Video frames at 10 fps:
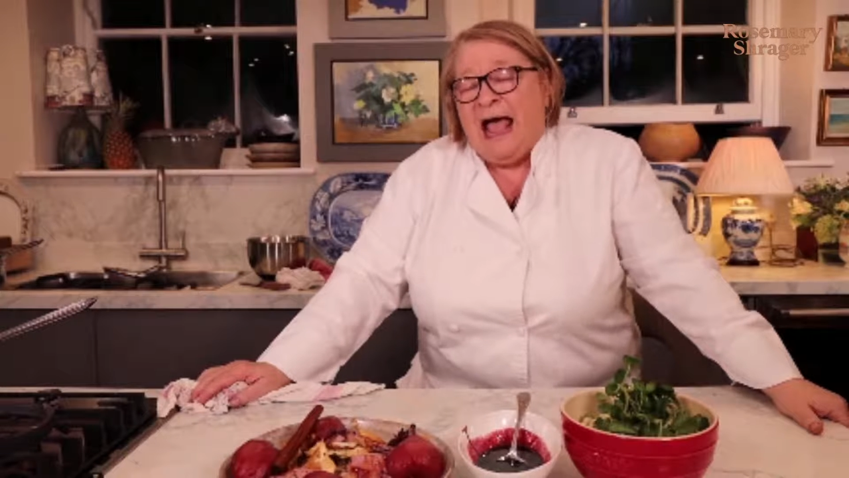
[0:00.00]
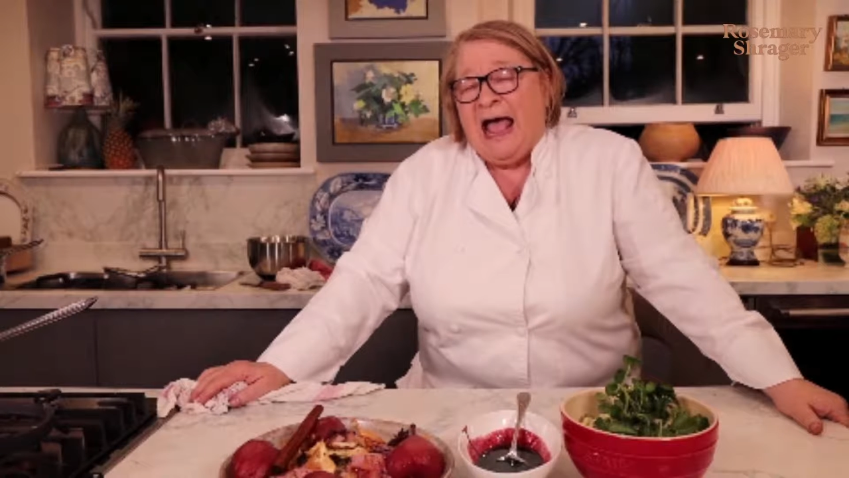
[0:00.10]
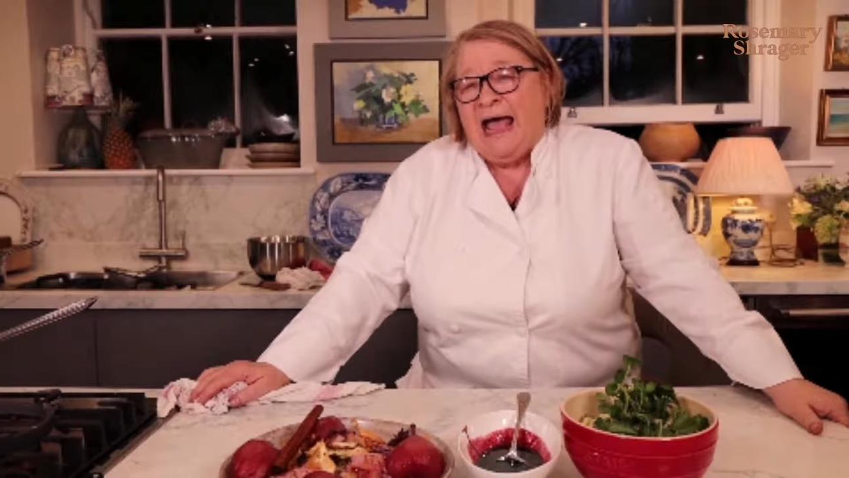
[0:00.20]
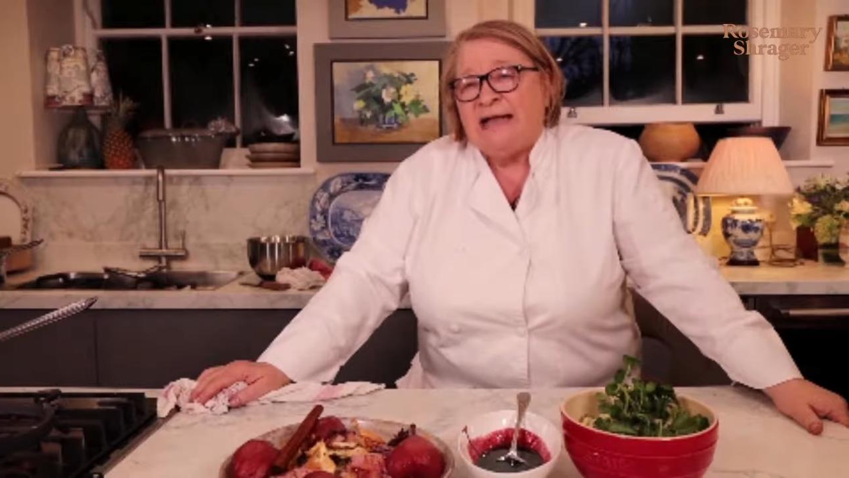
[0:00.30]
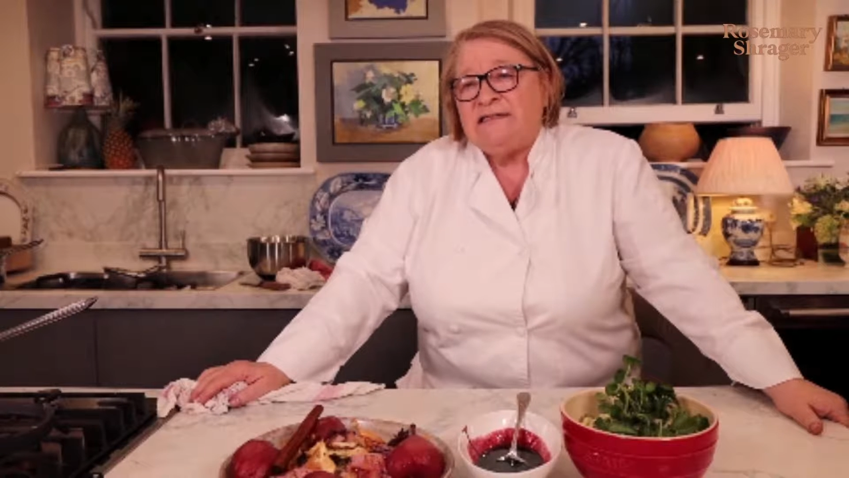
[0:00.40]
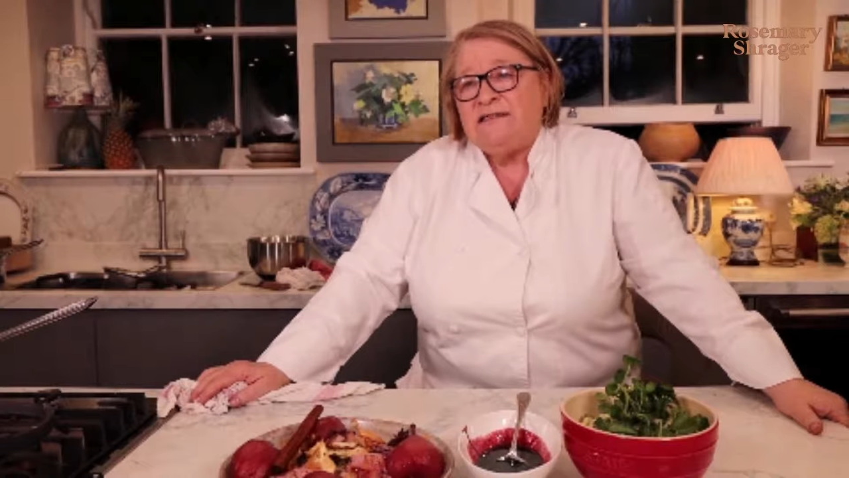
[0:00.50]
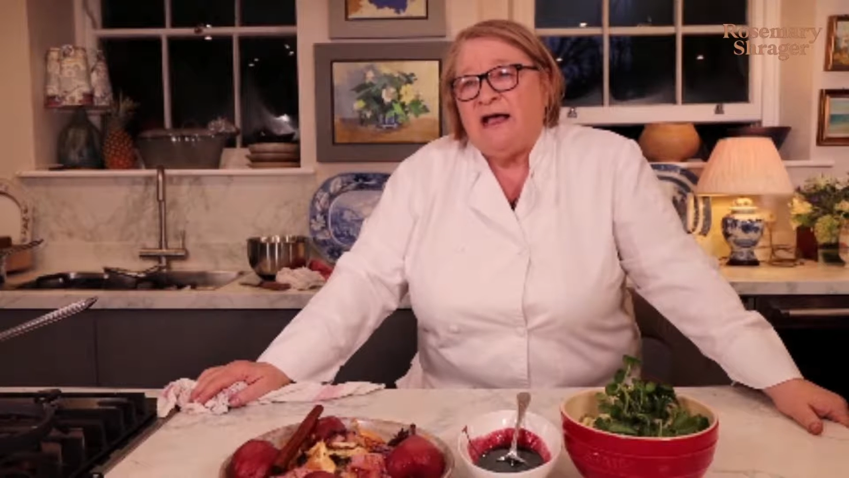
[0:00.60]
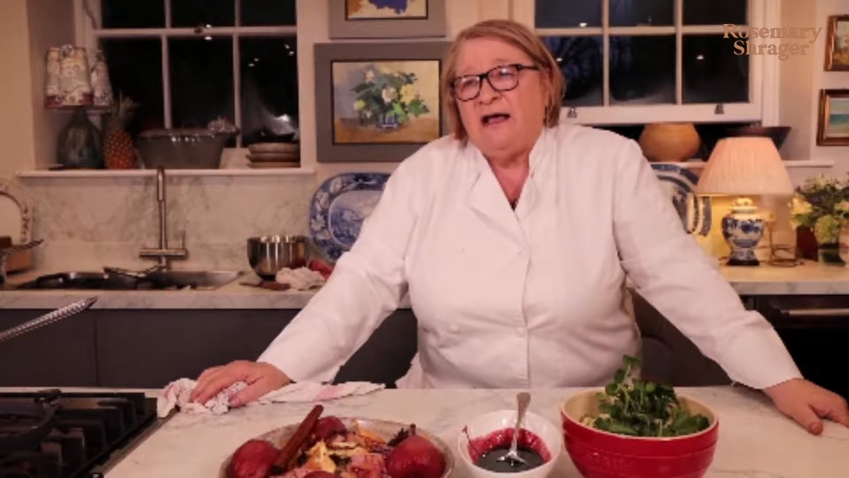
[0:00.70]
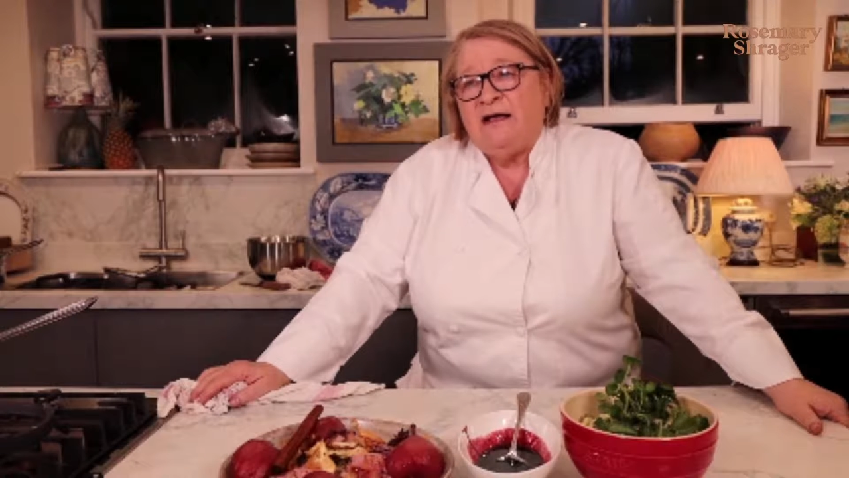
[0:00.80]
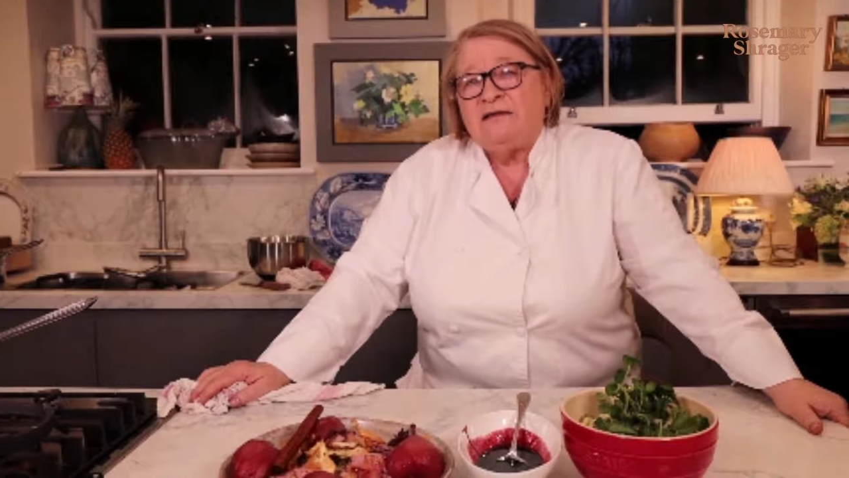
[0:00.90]
And
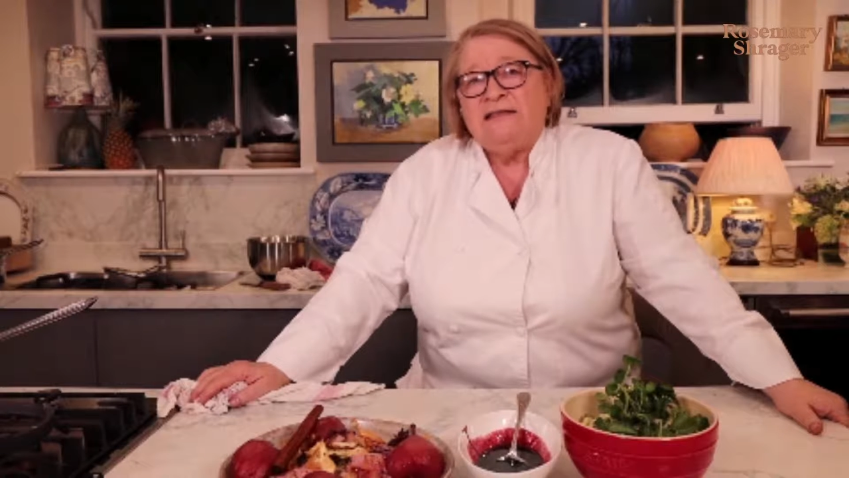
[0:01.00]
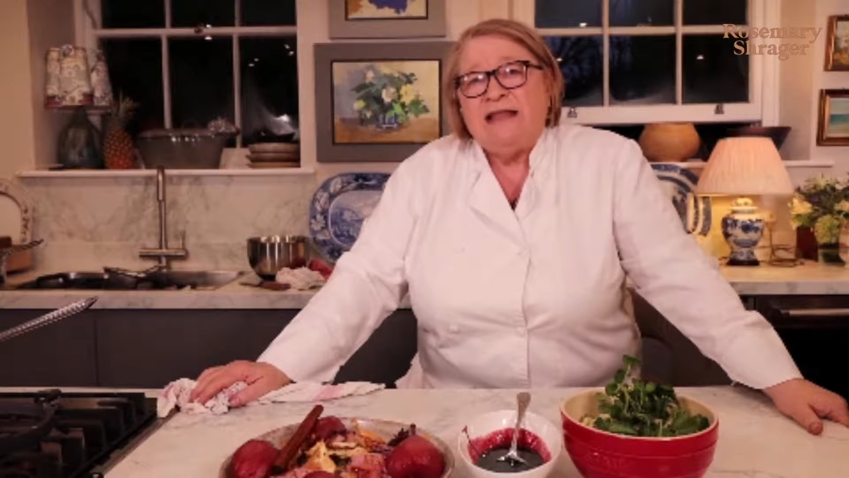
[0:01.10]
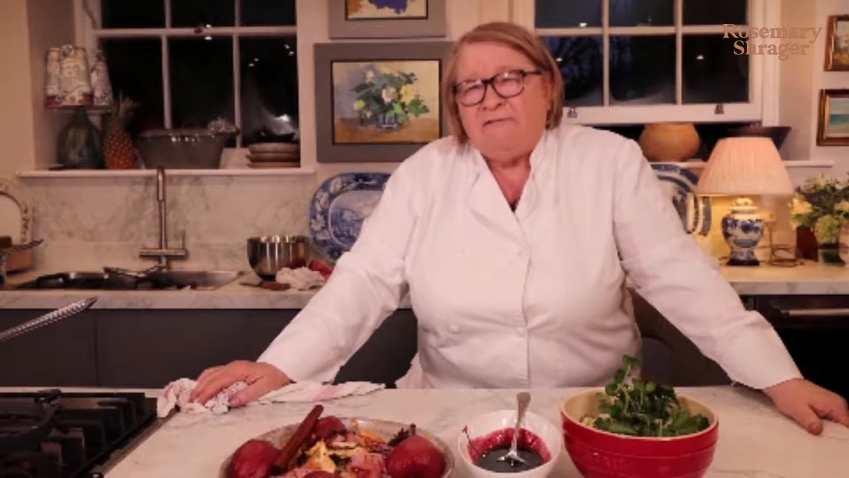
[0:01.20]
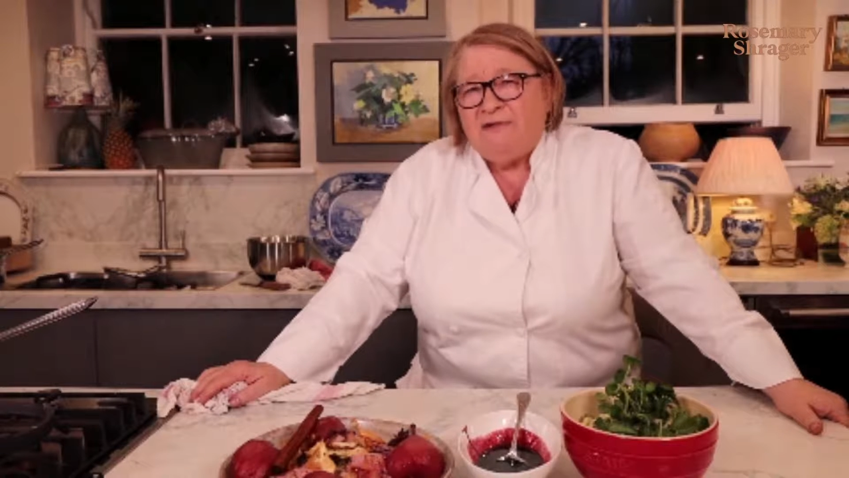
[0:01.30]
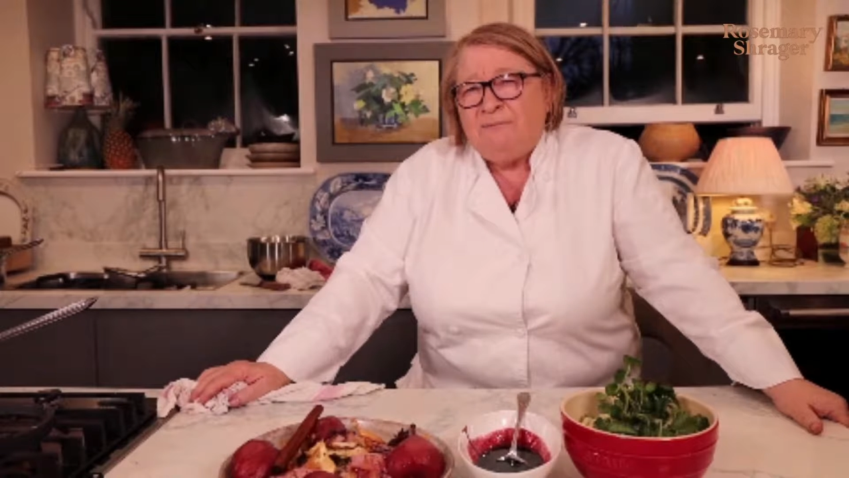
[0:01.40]
lovely